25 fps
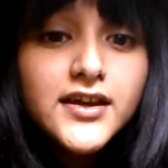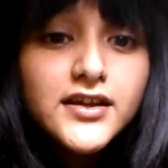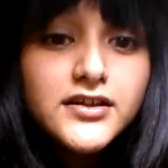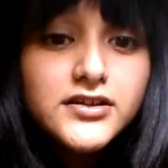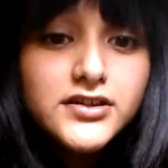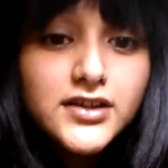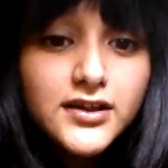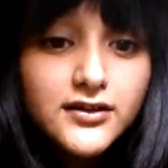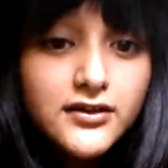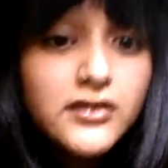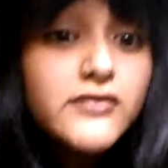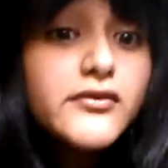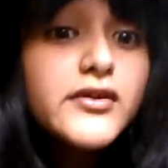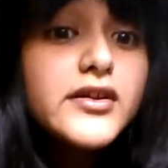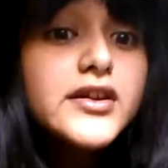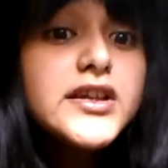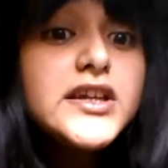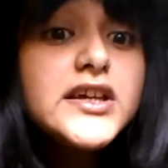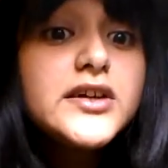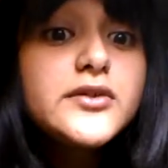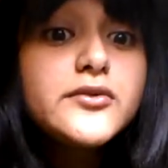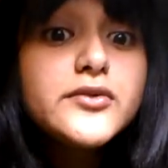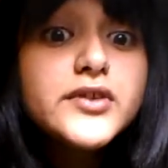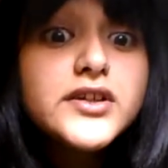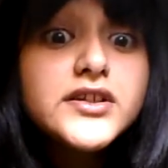It's a global
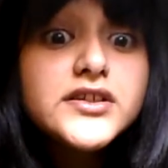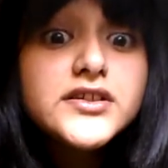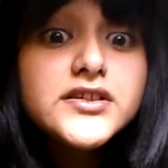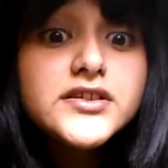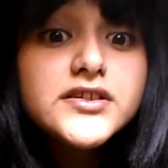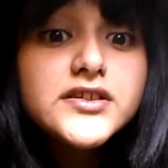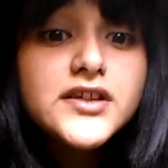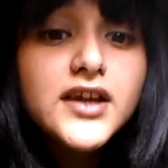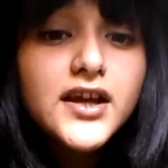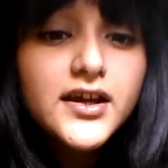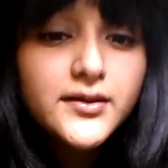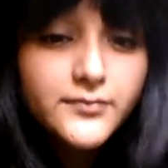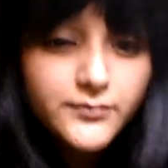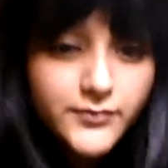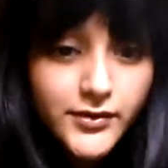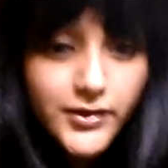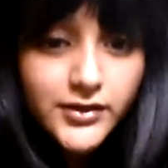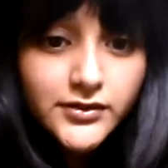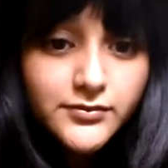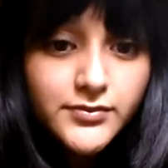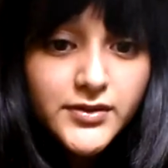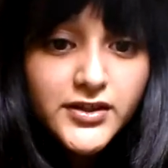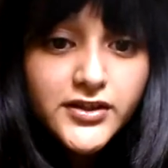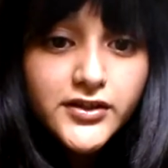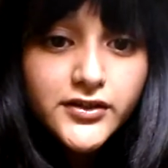language and
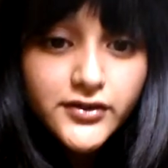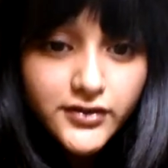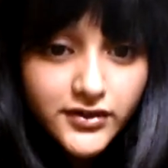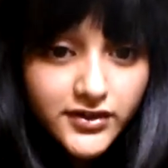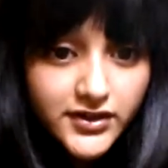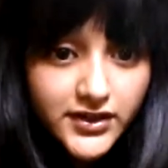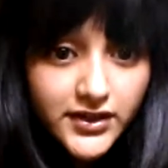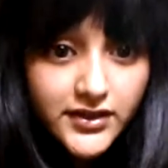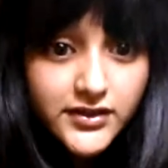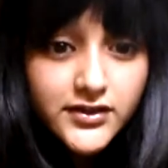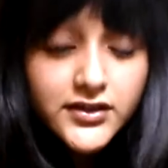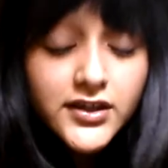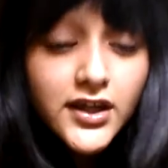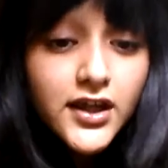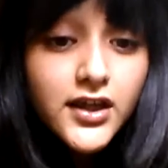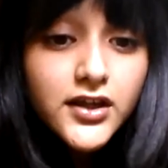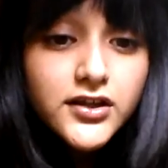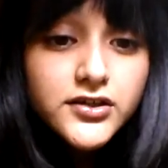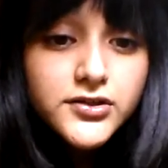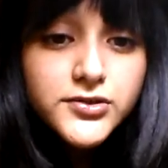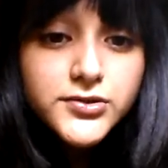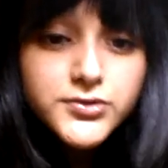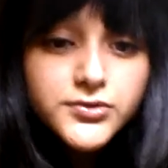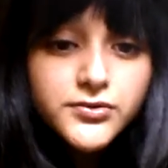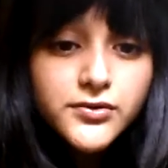must be used
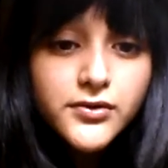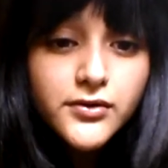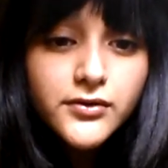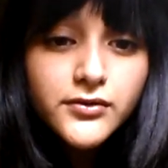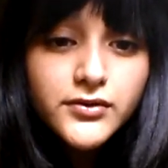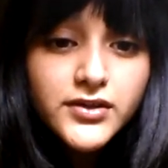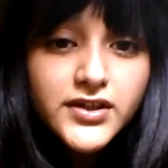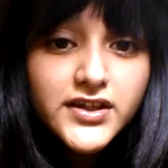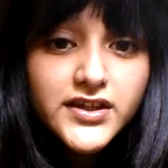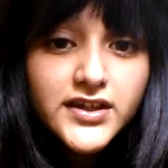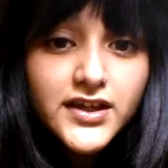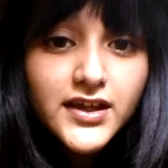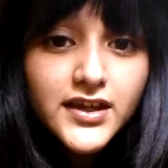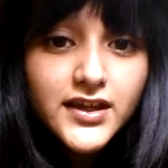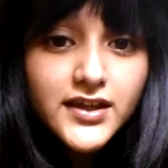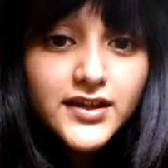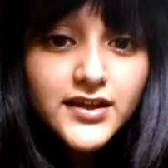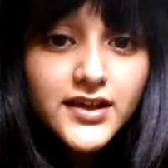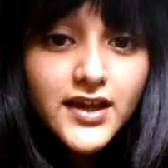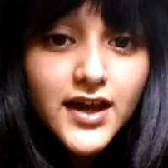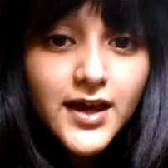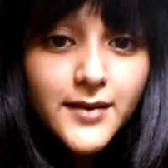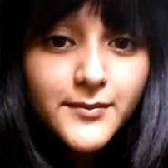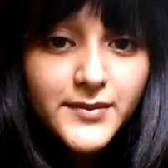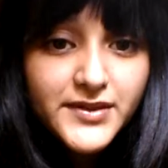to only get
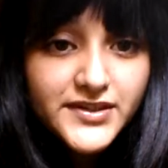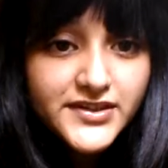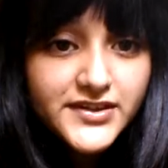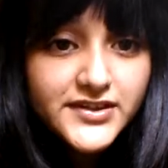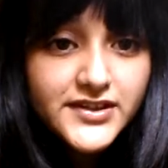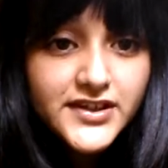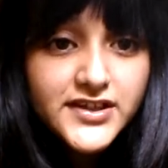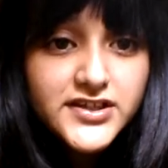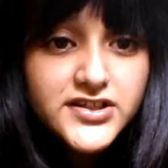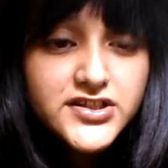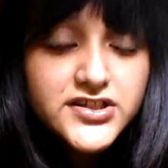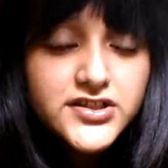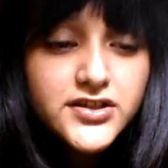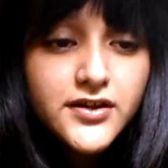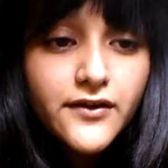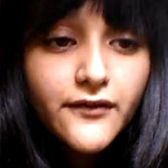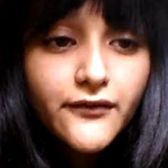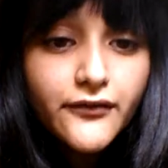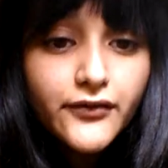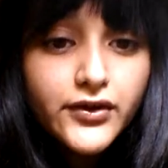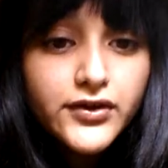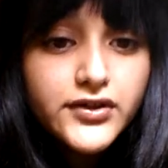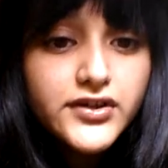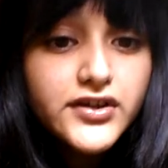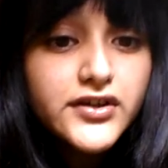a message
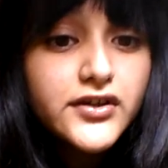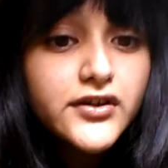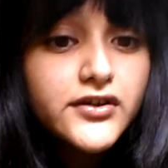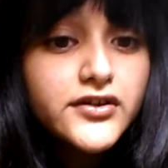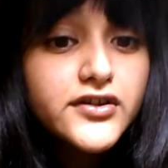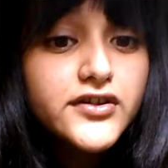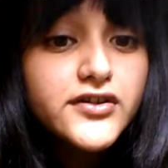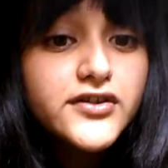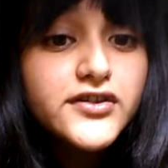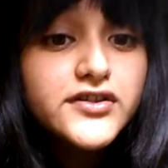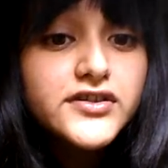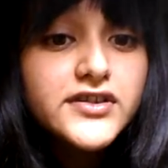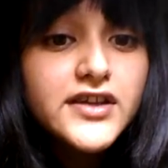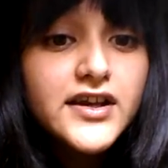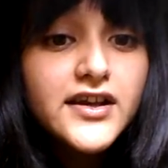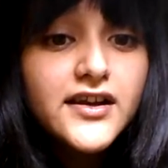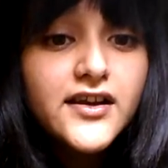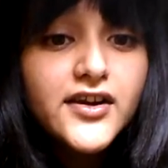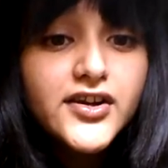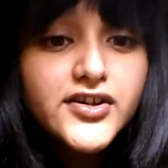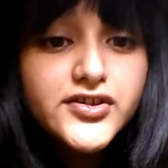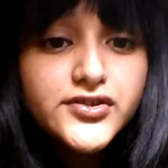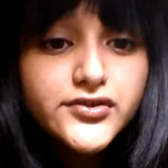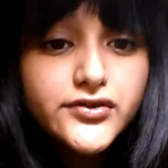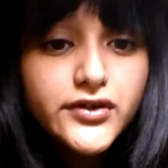for the others that
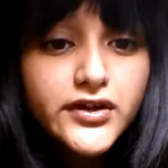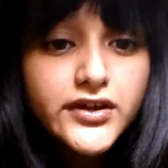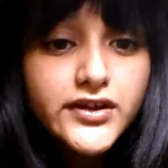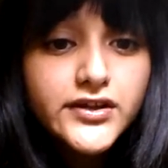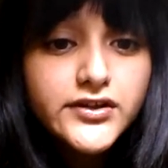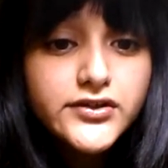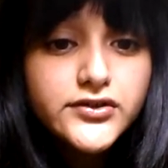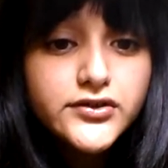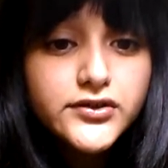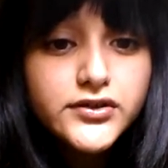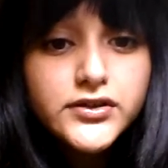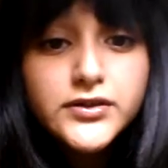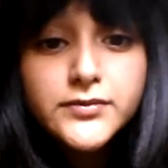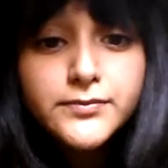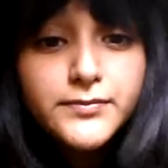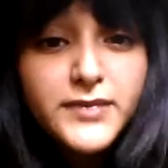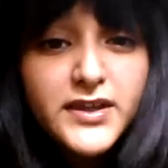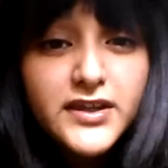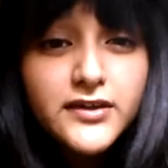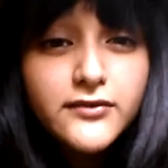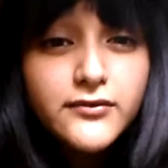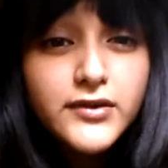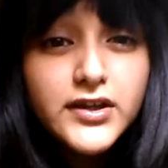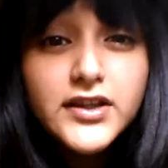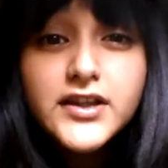are trying to
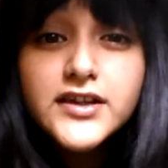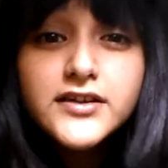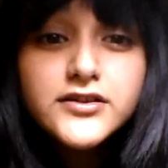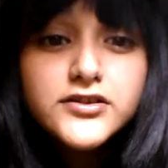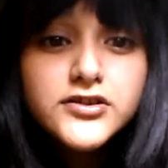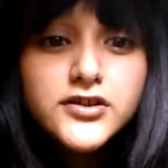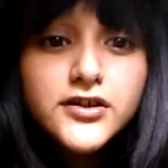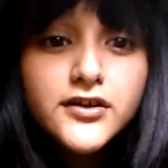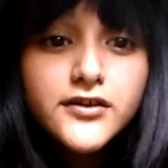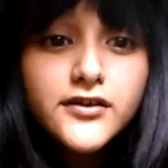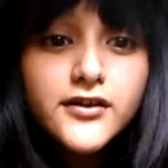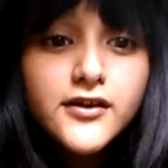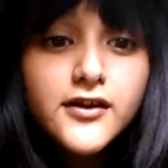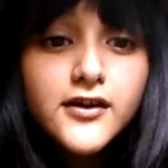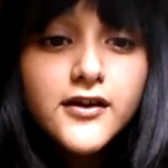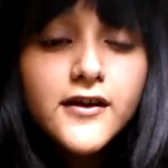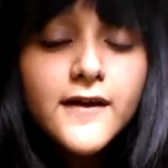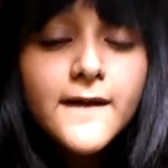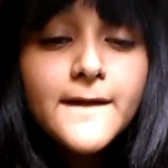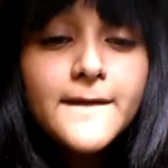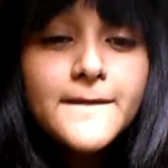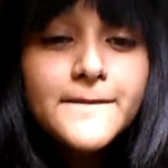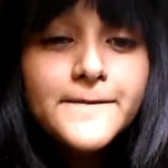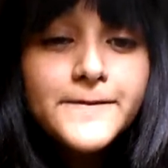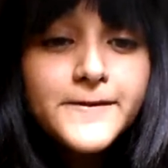speak with each other,
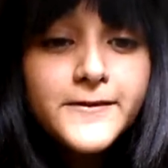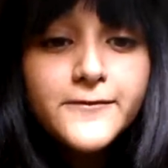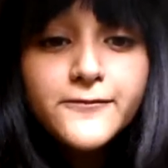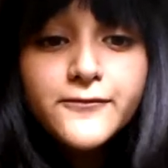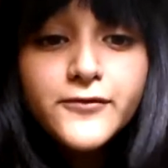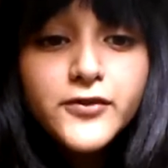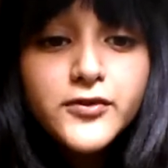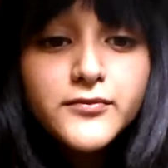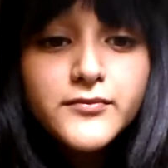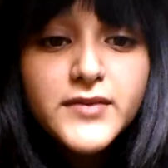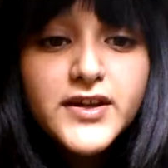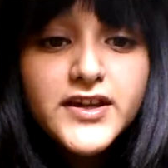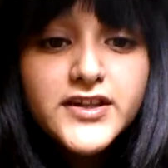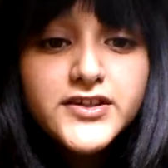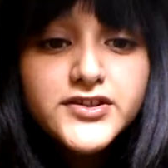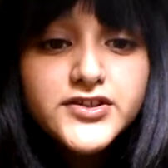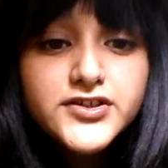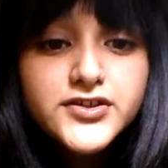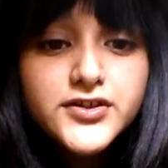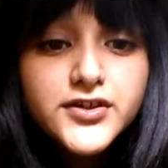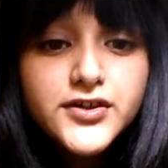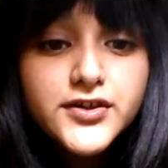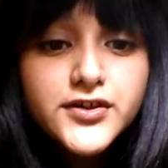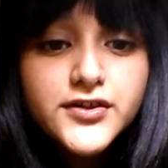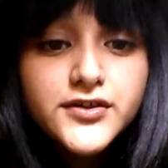
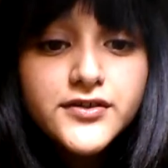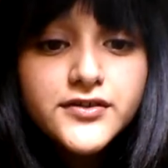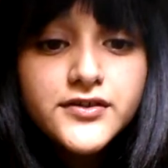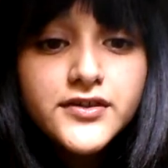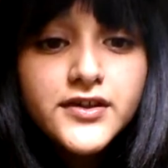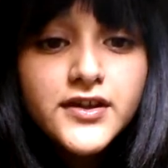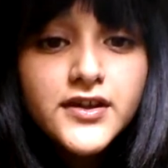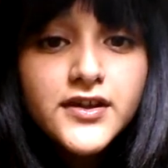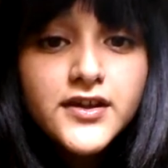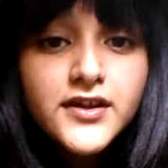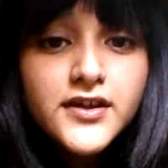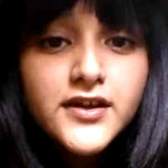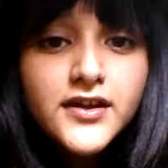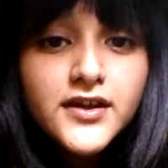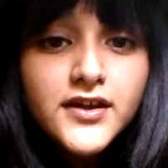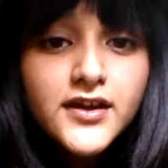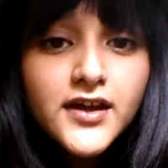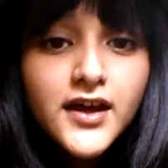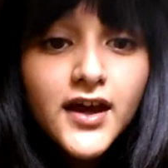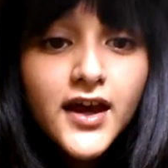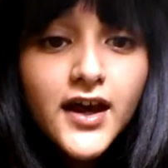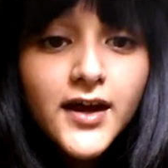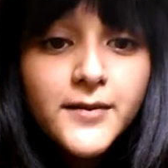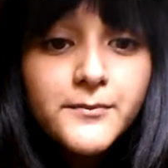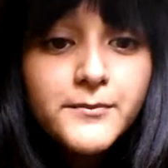information,
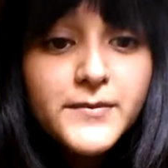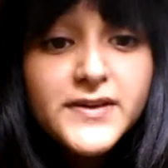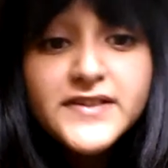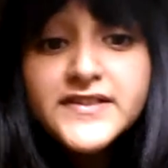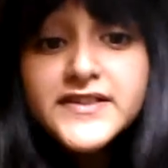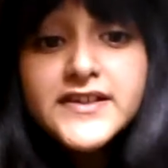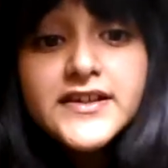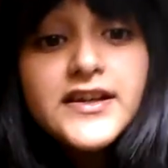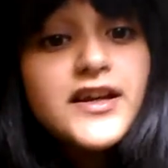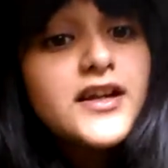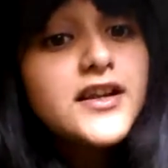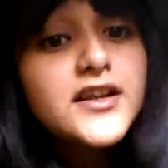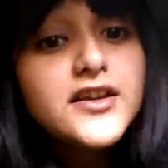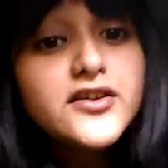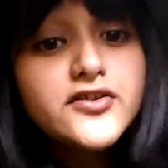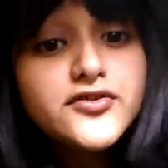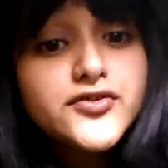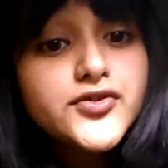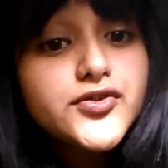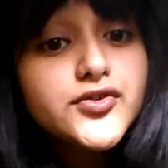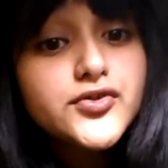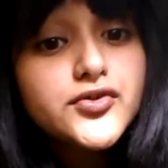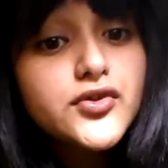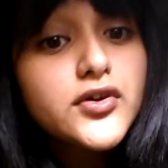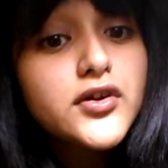and basically
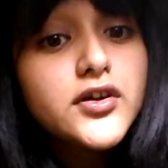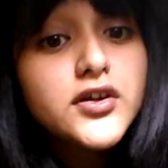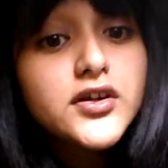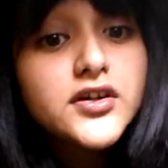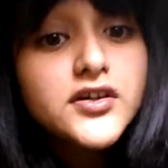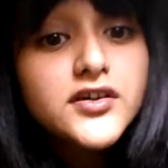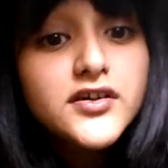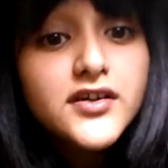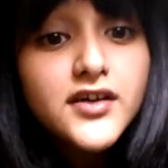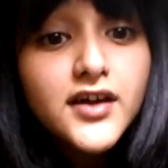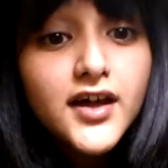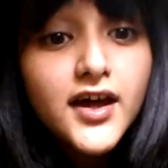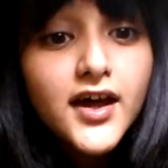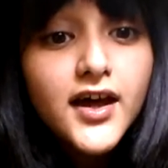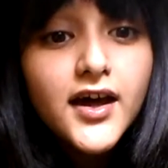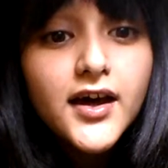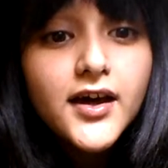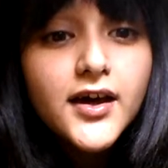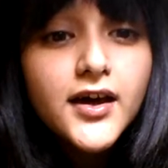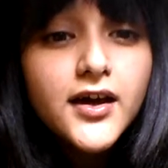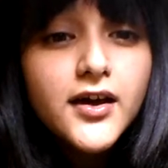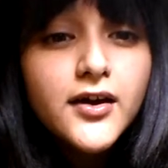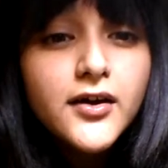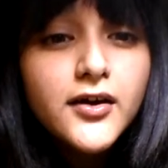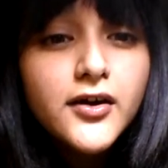construct
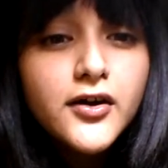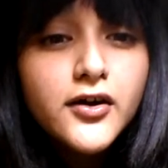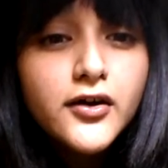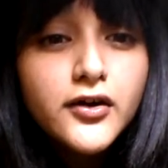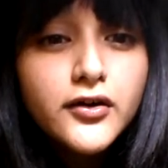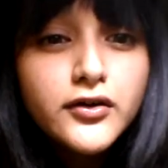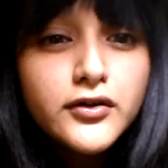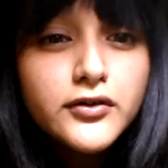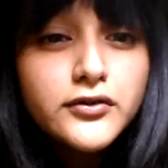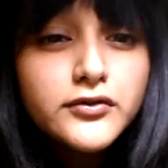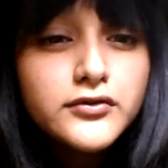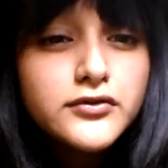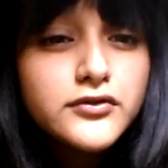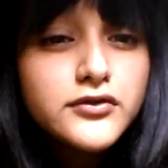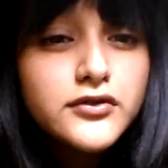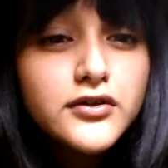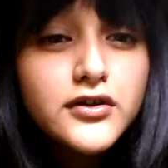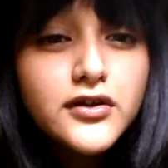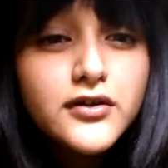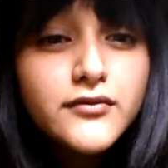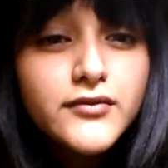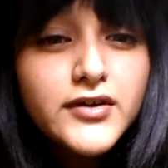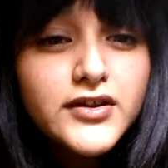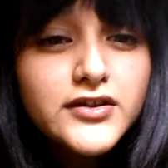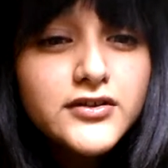a whole
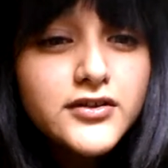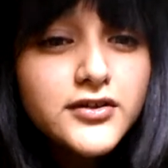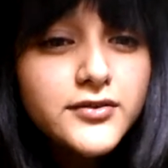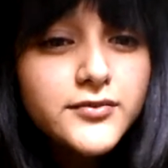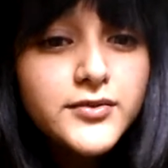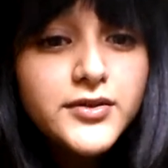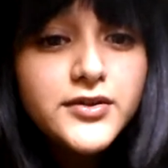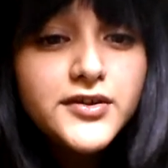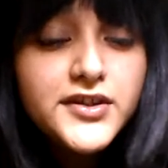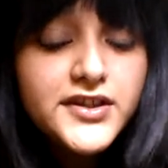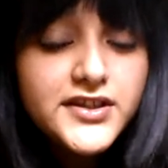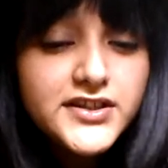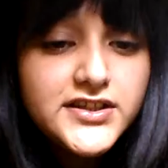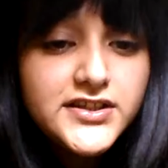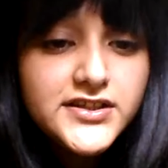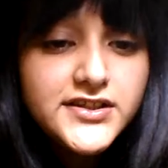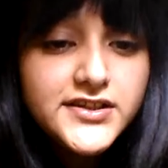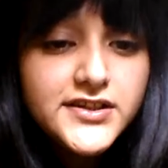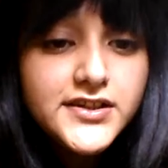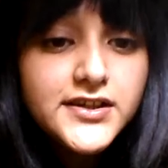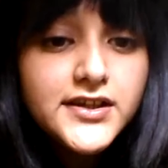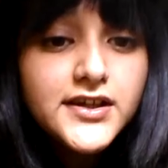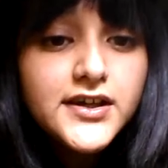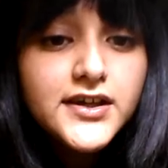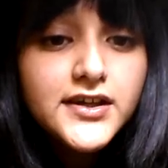global
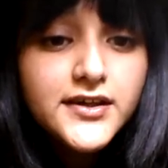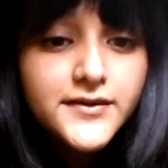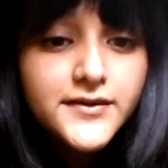community